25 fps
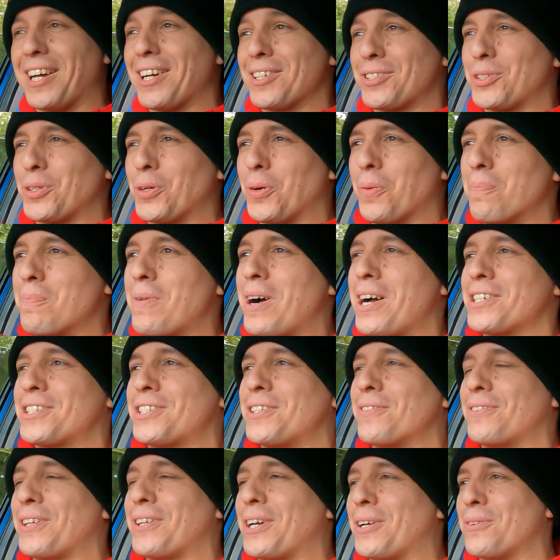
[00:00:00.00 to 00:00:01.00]
that, so
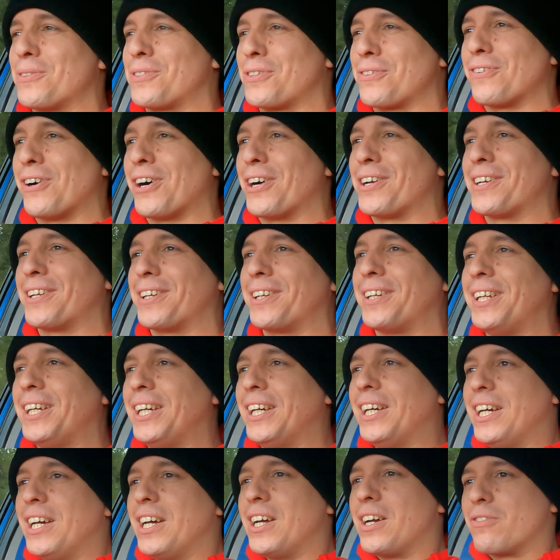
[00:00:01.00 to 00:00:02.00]
massive thank you to Ryan.
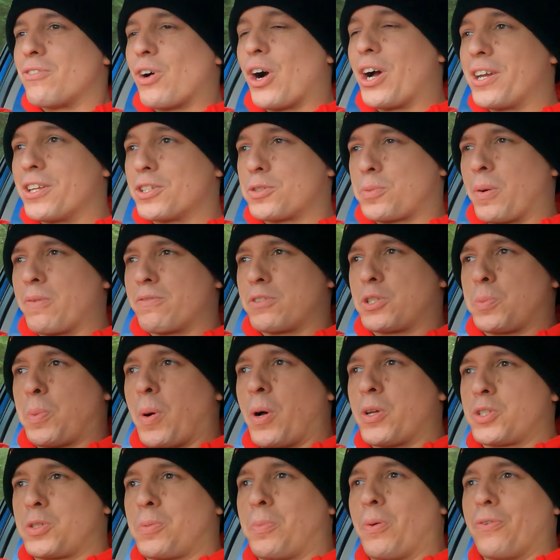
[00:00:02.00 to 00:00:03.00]
Ryan's been
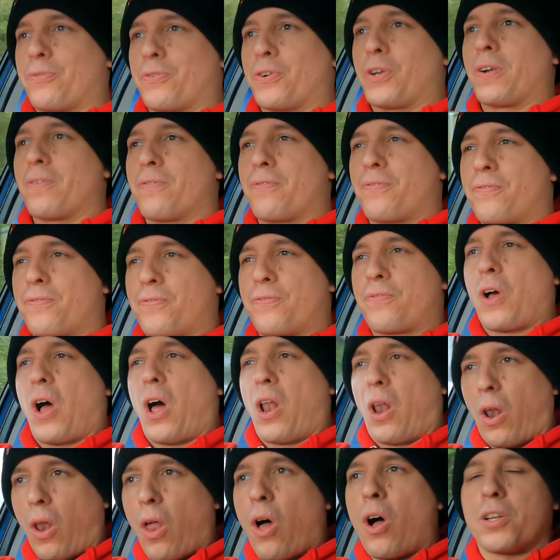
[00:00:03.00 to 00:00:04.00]
responsible for a
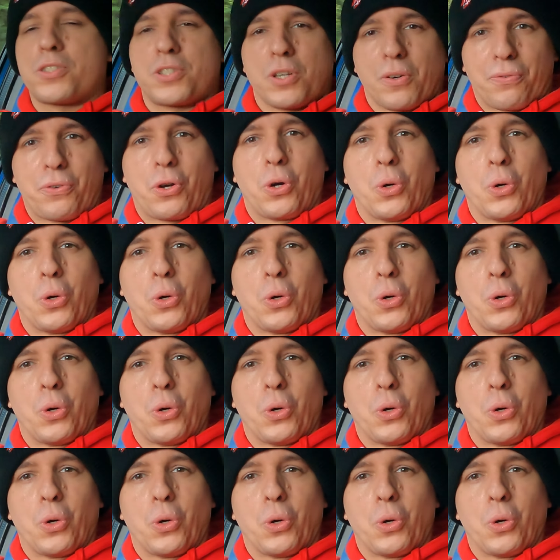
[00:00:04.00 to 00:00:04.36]
lot of